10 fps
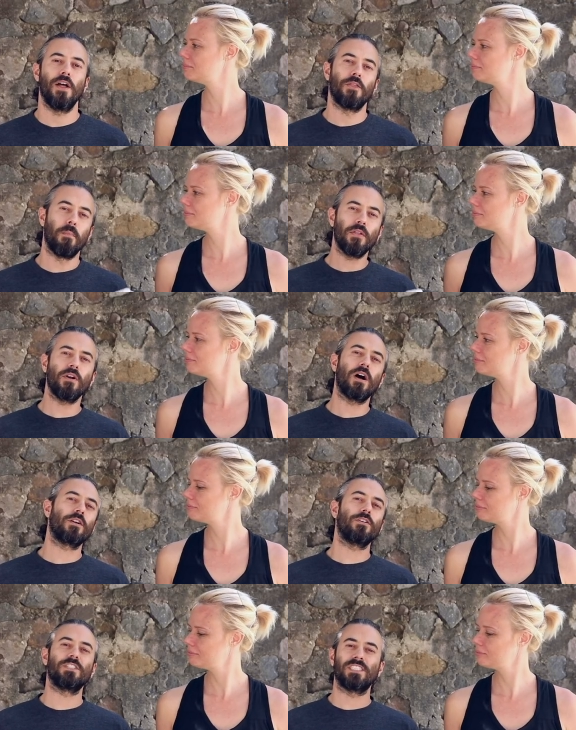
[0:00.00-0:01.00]
Speaker 1: The mother
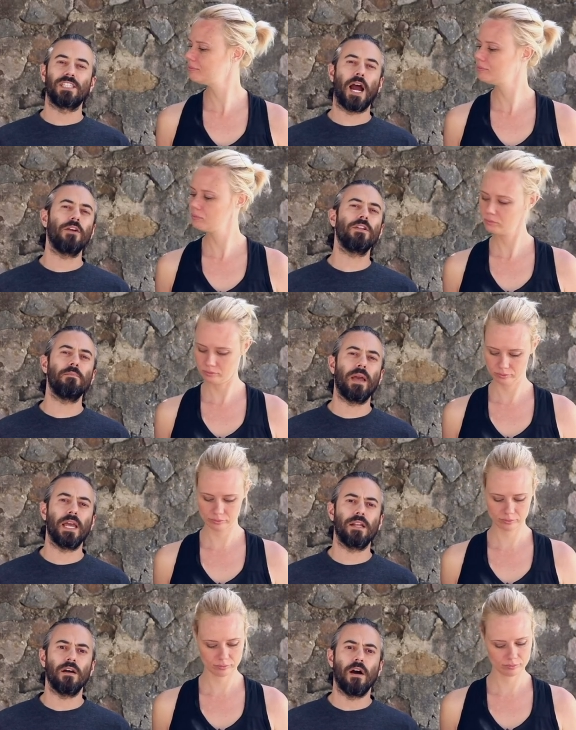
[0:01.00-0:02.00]
hucker is entirely
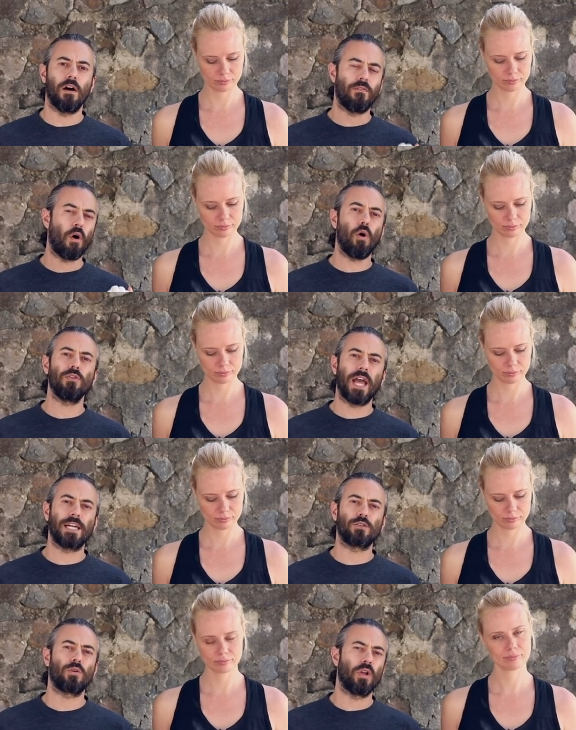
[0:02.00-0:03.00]
made of all
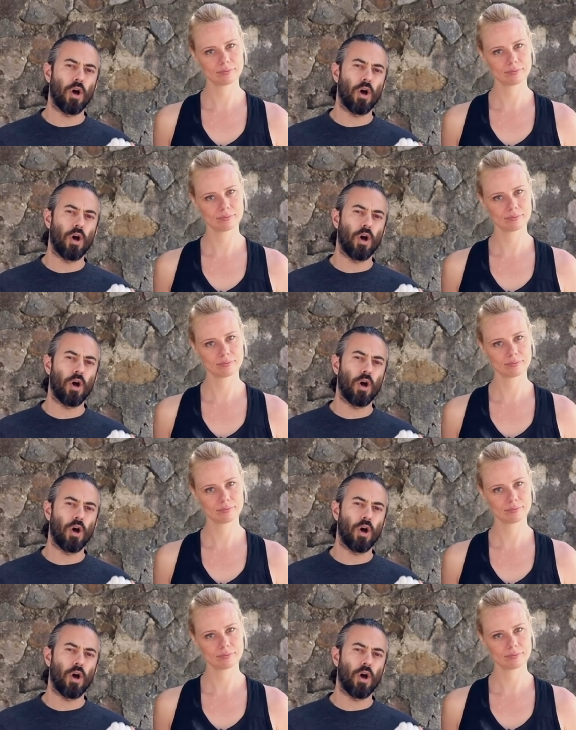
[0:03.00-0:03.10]
natural